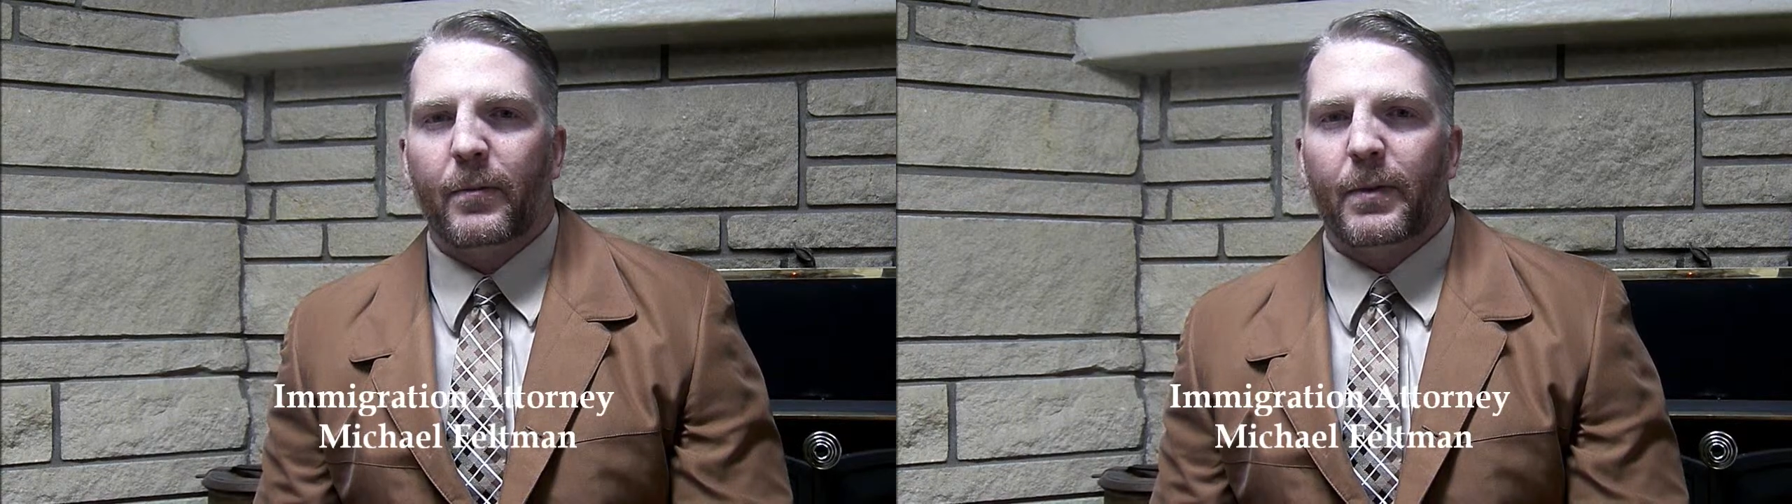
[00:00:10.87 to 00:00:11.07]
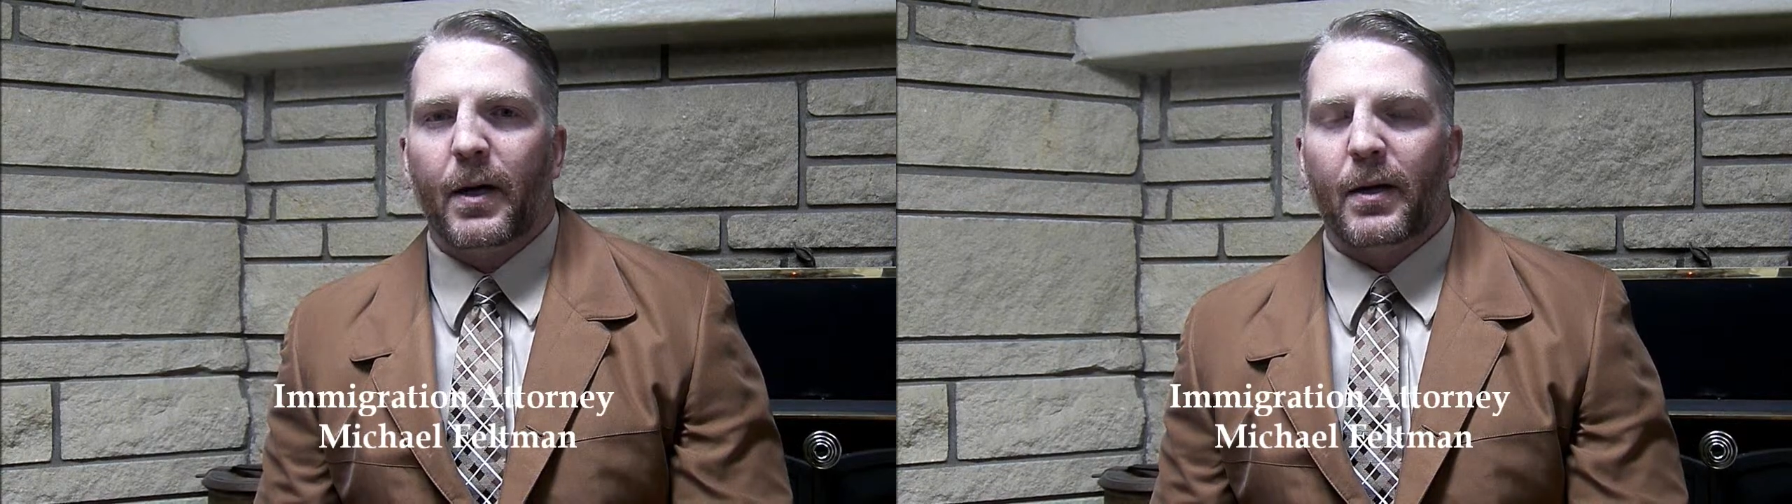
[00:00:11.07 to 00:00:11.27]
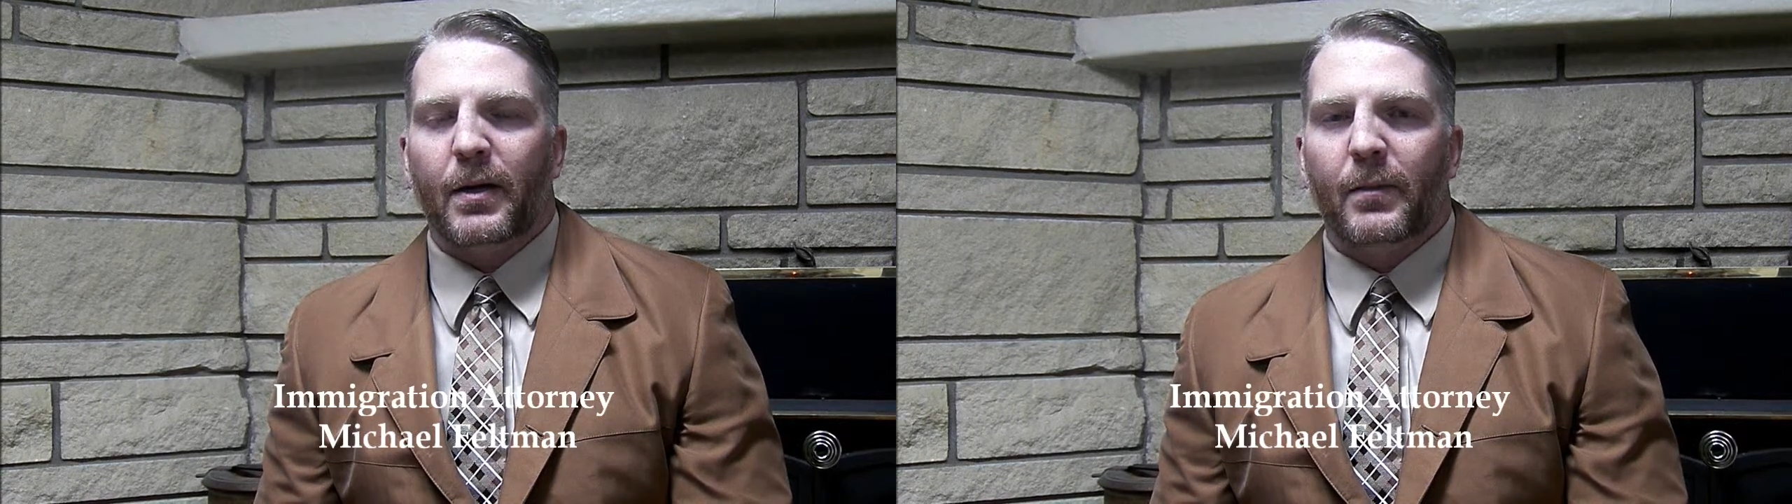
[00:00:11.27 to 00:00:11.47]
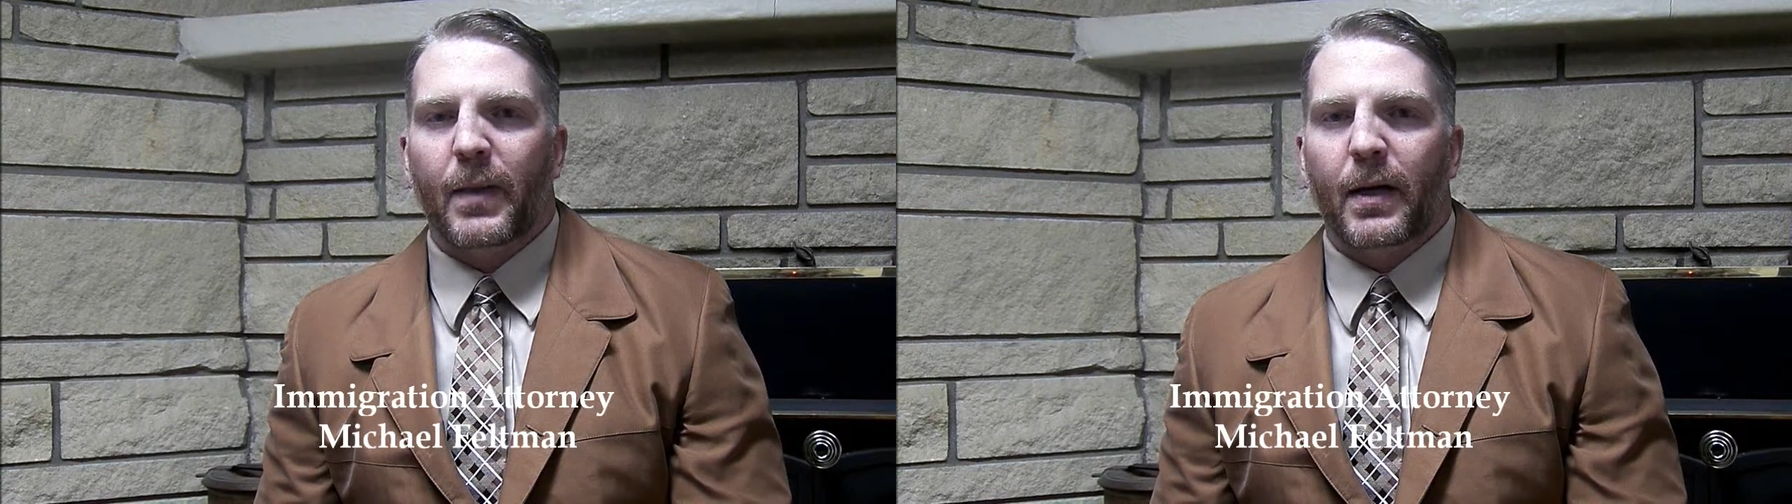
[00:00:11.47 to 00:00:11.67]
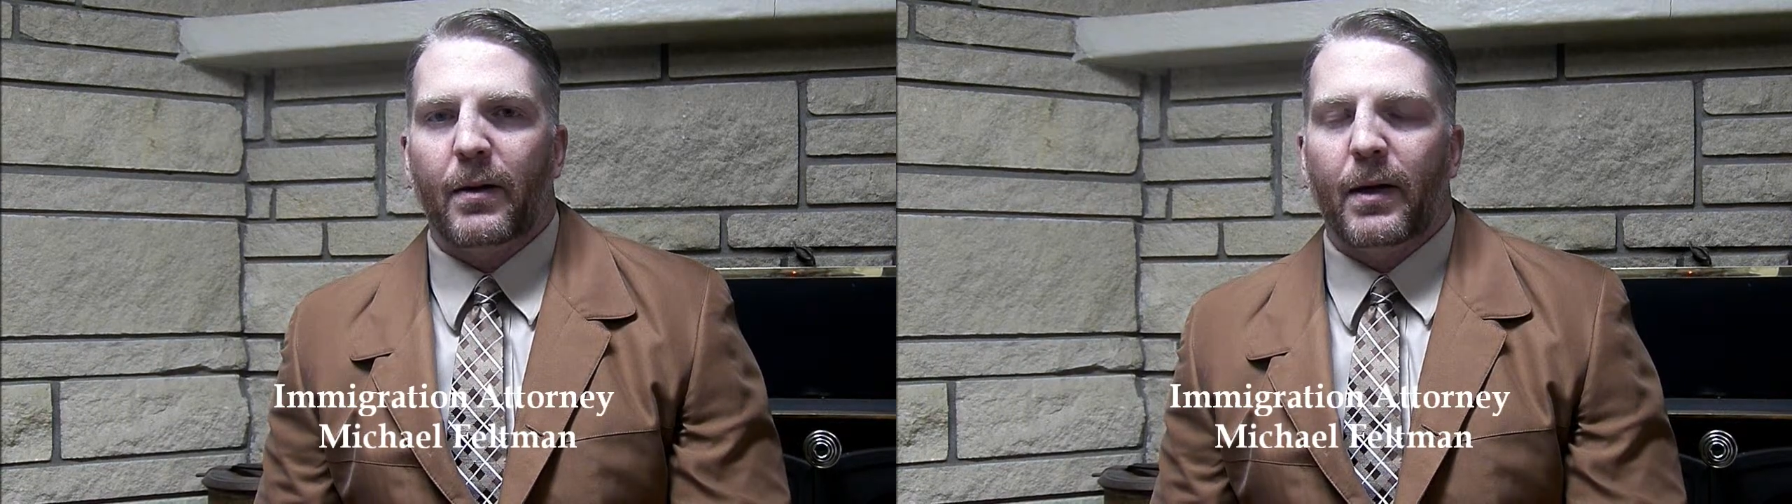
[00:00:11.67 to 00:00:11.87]
We're talking
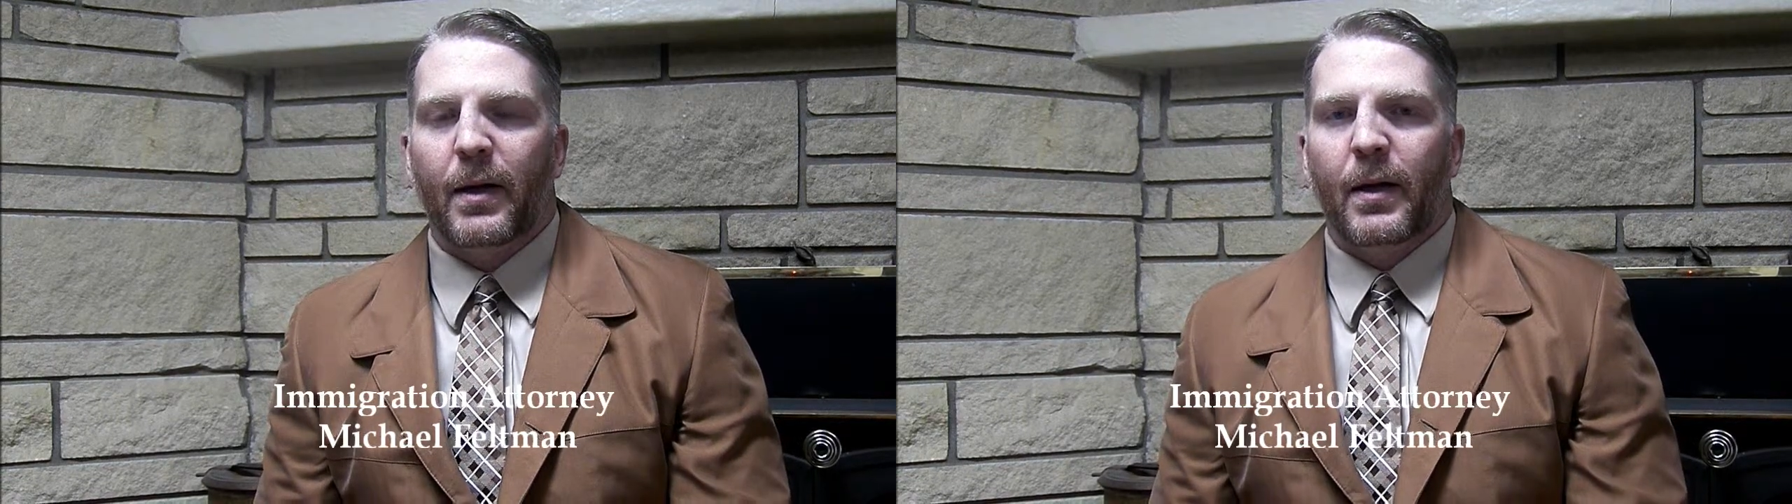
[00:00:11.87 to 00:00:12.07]
about